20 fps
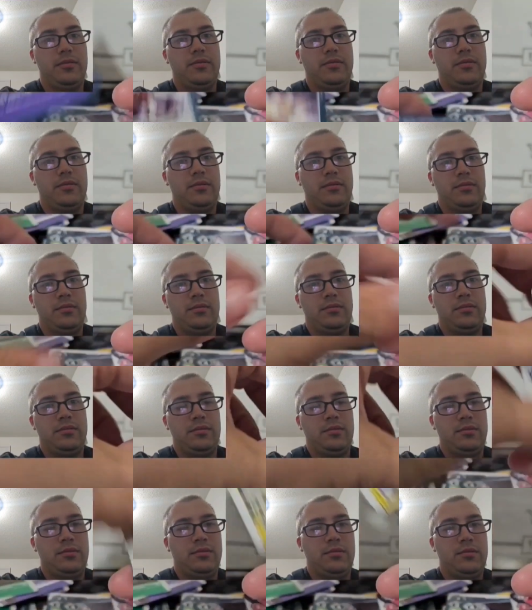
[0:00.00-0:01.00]

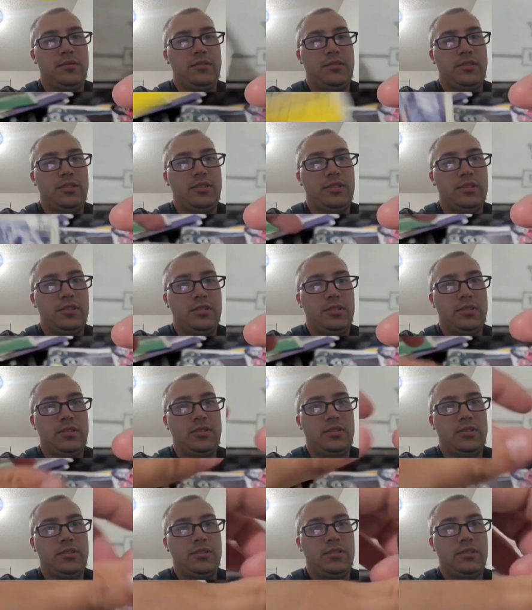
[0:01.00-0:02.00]

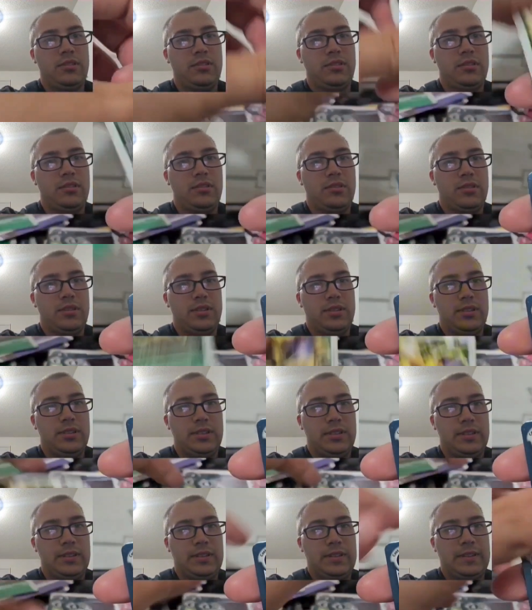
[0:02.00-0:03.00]
No one is speaking in this clip.